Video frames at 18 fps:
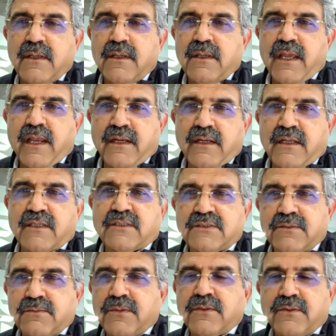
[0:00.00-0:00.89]
and
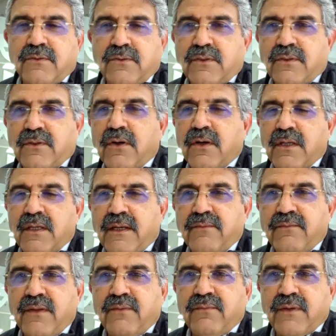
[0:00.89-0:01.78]
customer could call,
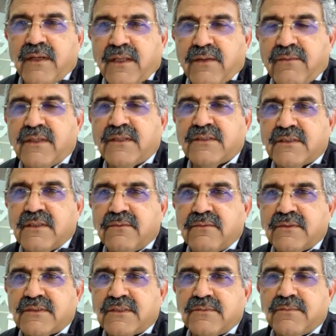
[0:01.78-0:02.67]
and we were giving
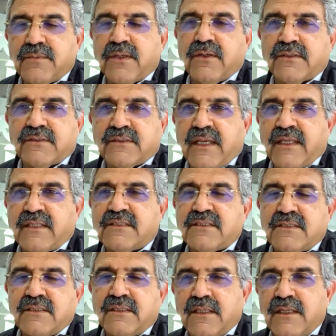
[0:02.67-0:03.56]
services, because
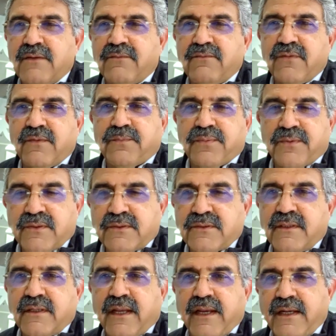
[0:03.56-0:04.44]
HCL and
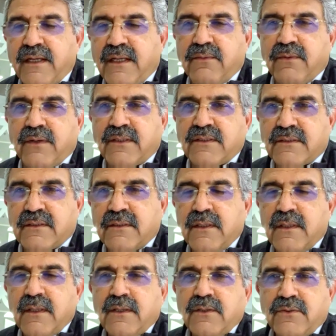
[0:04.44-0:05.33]
Wipro in 91
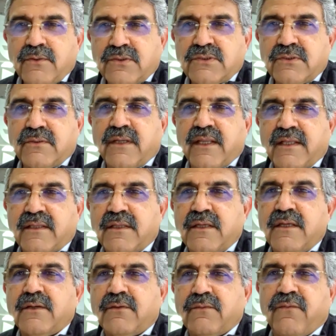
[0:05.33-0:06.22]
used to take
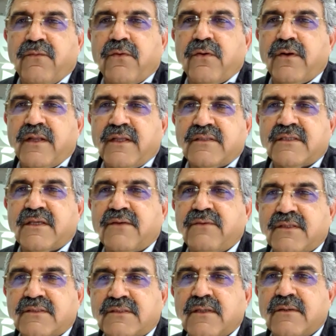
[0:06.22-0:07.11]
3 to 4 days
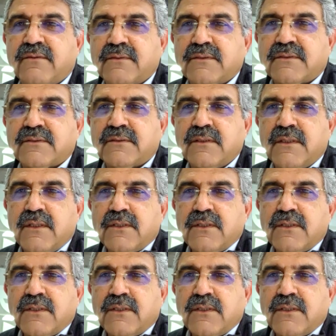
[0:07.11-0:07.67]
giving service.